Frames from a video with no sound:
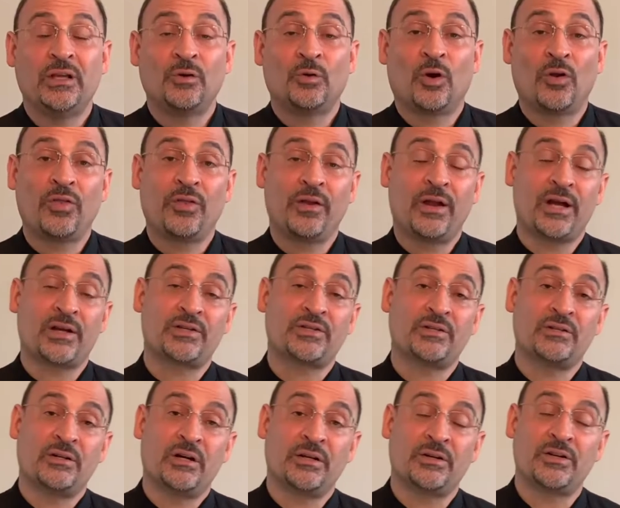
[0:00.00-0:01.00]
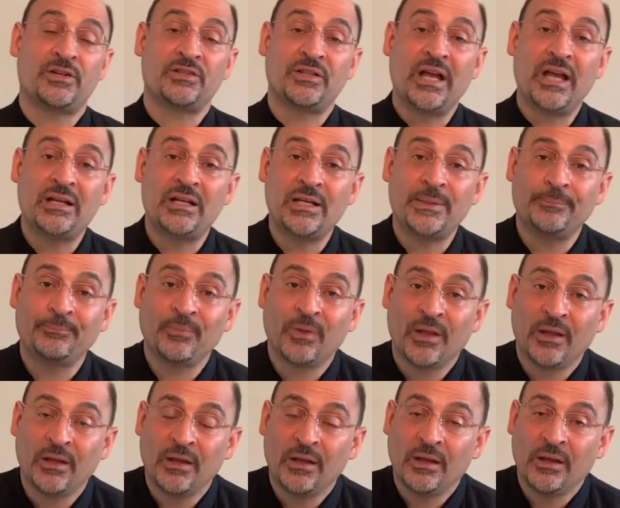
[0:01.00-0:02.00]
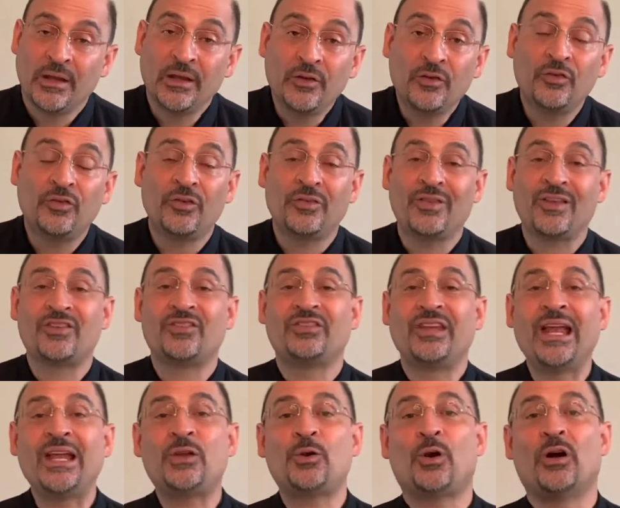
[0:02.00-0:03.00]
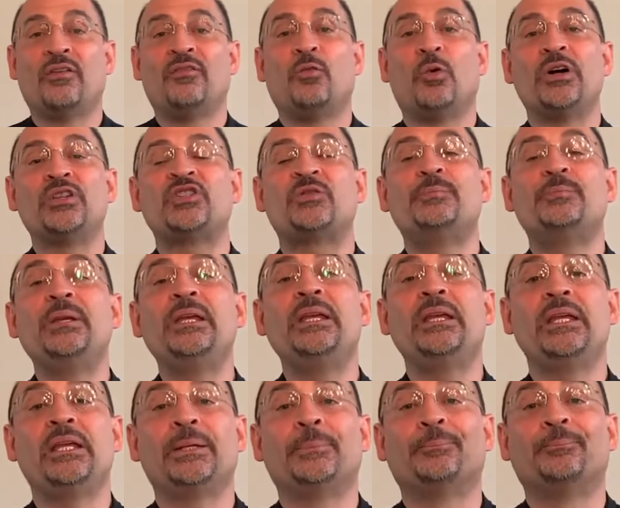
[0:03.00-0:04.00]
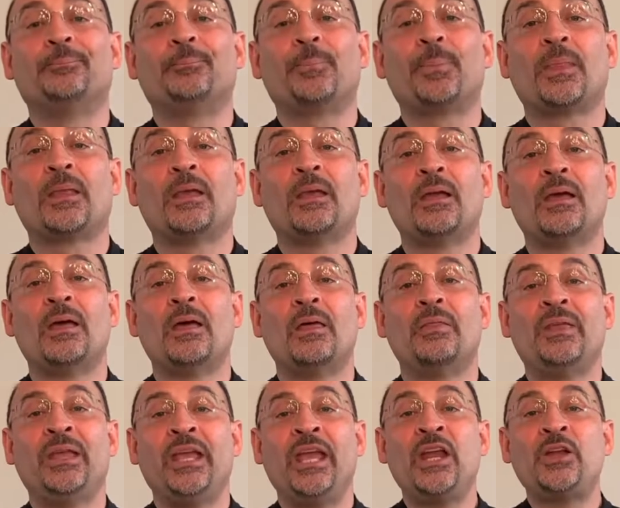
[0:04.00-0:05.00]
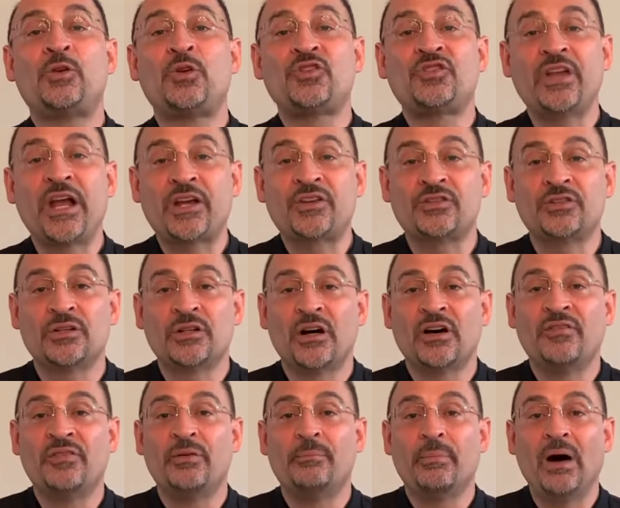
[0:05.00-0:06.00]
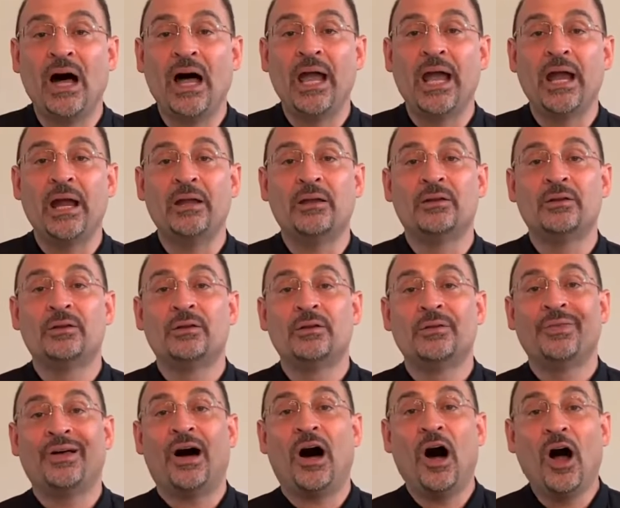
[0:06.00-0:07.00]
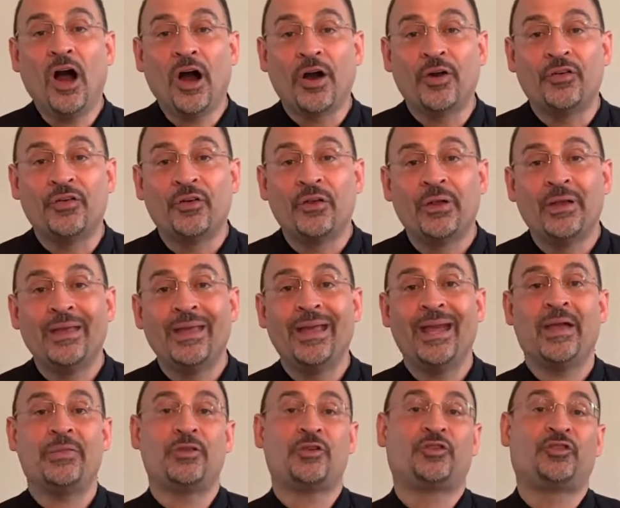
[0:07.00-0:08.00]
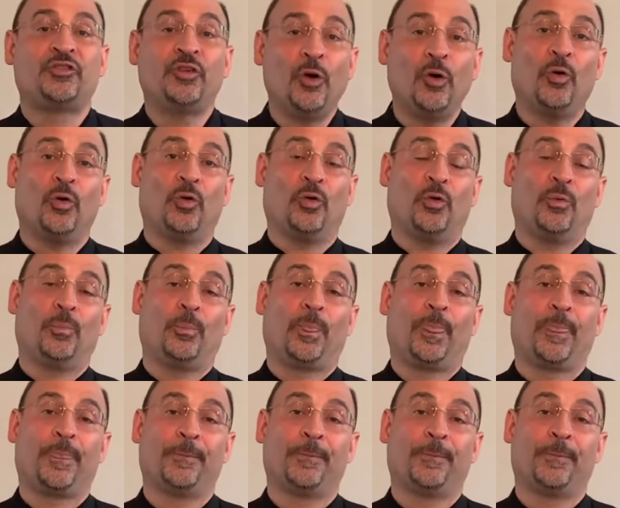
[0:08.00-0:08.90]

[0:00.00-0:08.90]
in Orthodox understanding, is the center of one's being, the intersection of the mind, the heart, and the soul.